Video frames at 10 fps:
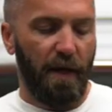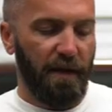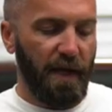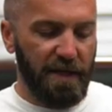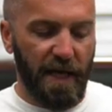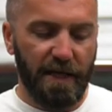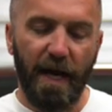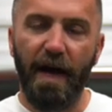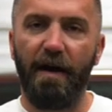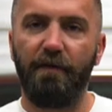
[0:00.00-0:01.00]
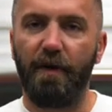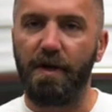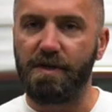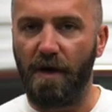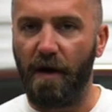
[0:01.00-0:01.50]
They tend to have
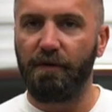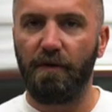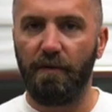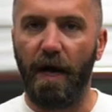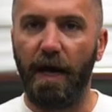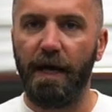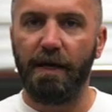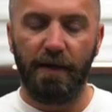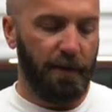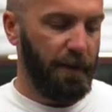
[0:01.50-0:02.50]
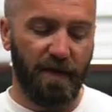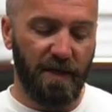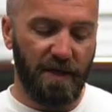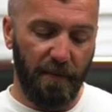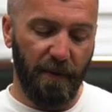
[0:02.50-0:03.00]
a softer ride. They
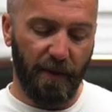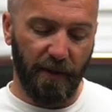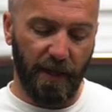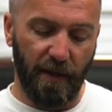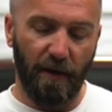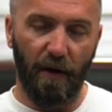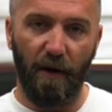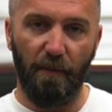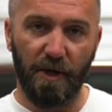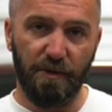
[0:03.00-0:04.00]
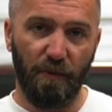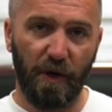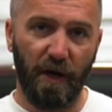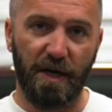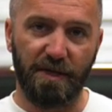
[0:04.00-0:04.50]
typically are much more
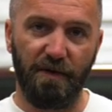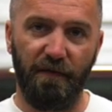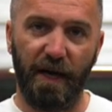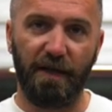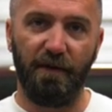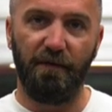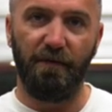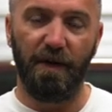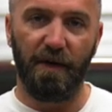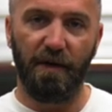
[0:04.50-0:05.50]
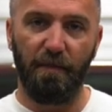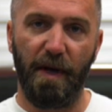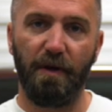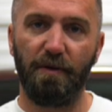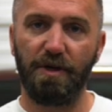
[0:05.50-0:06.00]
cost effective than
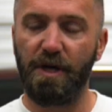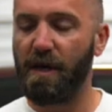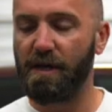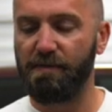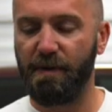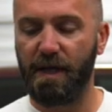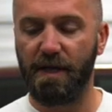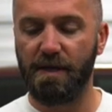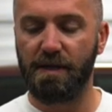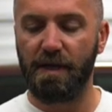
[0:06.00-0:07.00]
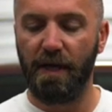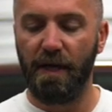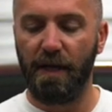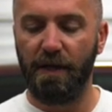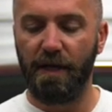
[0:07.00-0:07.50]
competitor shocks because
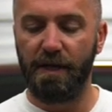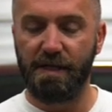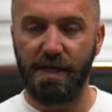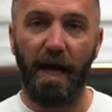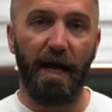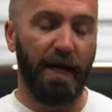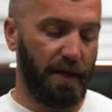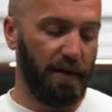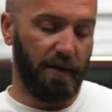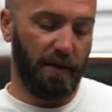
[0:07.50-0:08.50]
the design